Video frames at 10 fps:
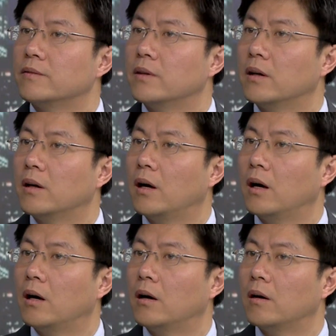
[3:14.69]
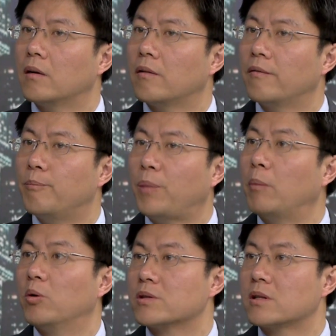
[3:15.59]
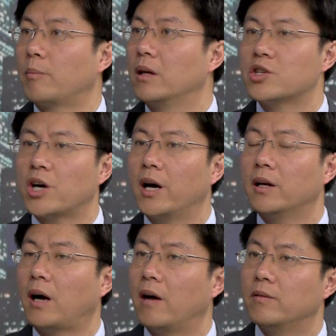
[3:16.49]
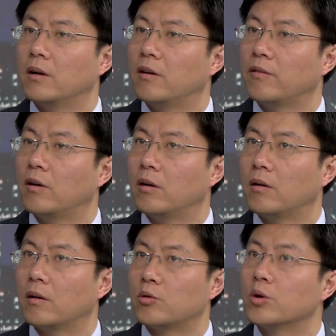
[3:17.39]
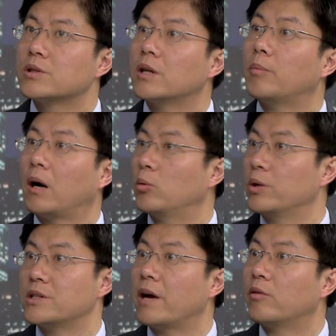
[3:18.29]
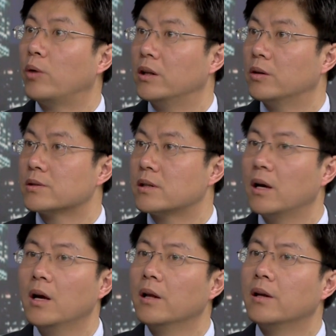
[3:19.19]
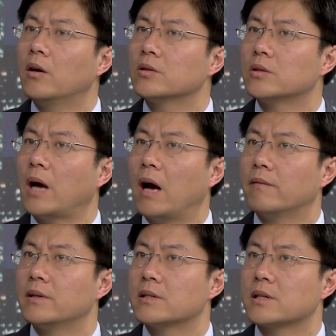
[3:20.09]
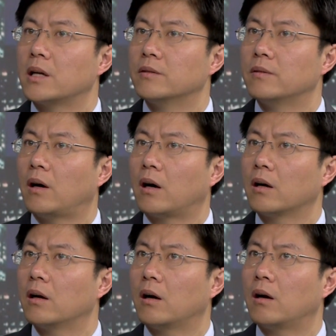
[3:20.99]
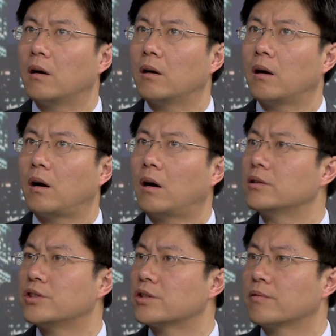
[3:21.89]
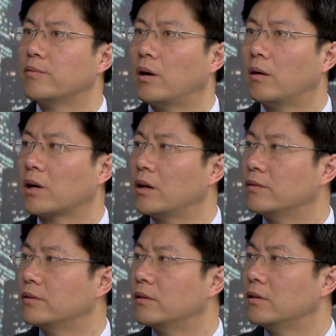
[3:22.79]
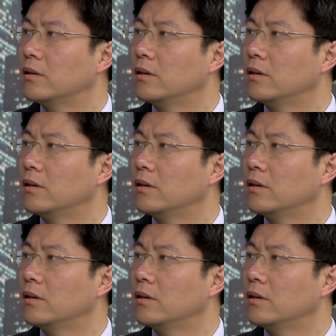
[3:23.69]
of bubbles. I mean, China have a real estate bubble, which everyone knows. They also have this kind of art kind of